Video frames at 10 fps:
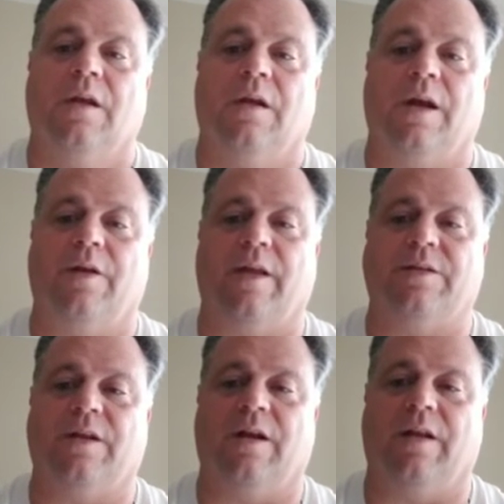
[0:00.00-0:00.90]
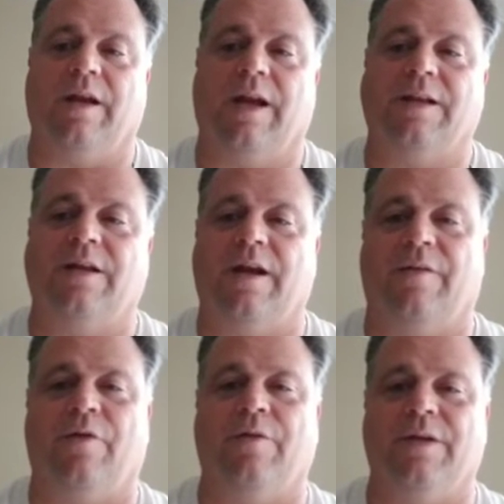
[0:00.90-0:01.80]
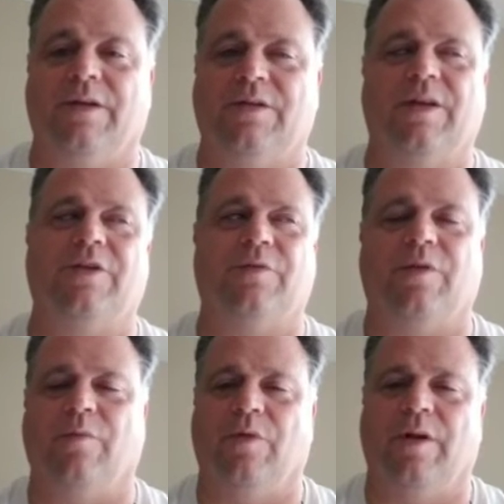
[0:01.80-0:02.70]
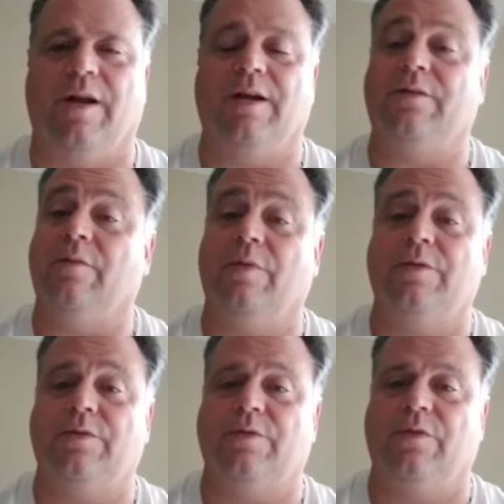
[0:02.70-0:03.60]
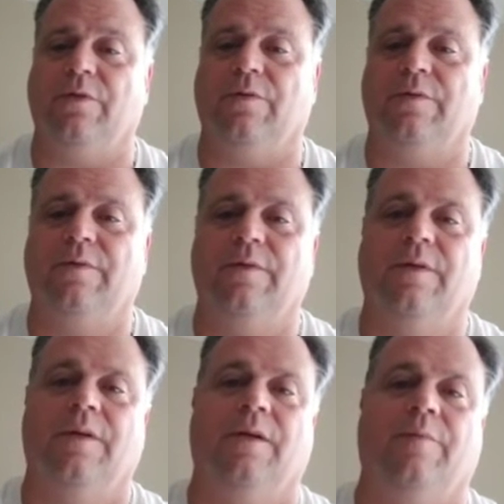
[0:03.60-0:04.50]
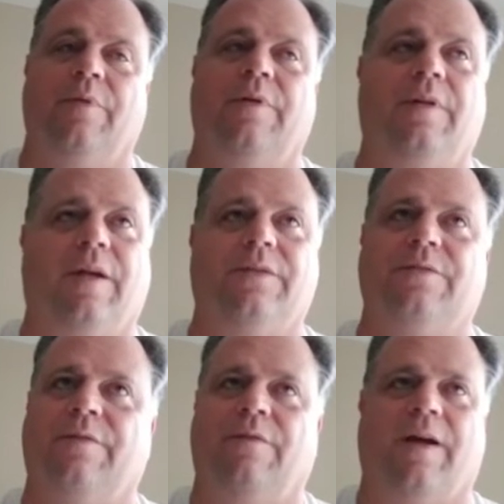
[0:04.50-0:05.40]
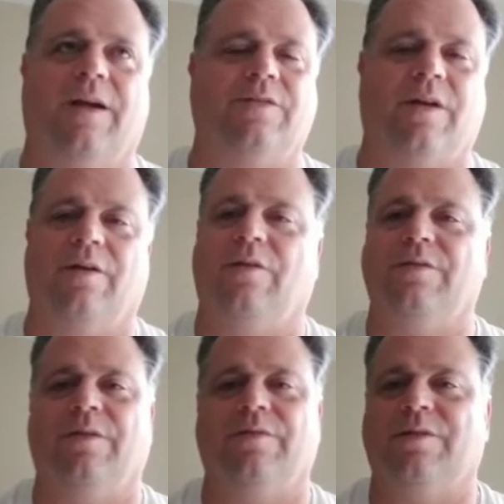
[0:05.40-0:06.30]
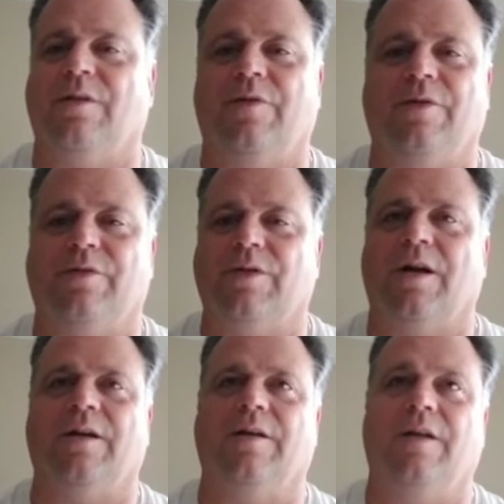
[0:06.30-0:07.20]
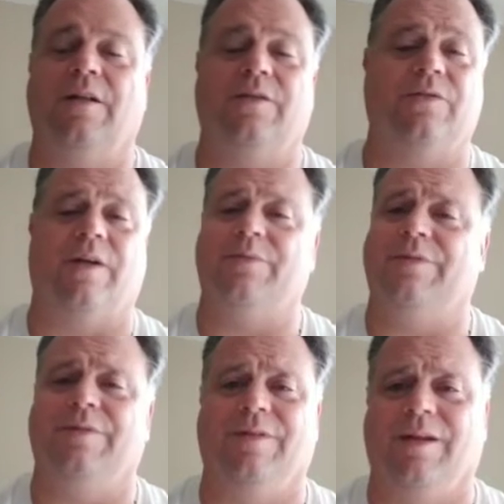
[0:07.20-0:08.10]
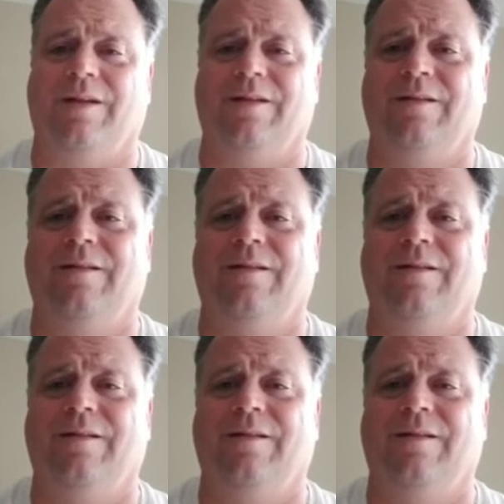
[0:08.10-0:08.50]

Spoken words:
I know that's kind of like anti all the accessory community out there, but it's the truth. Put on a laser, a flashlight, and all this other stuff on your shotgun. Not unless you absolutely need it,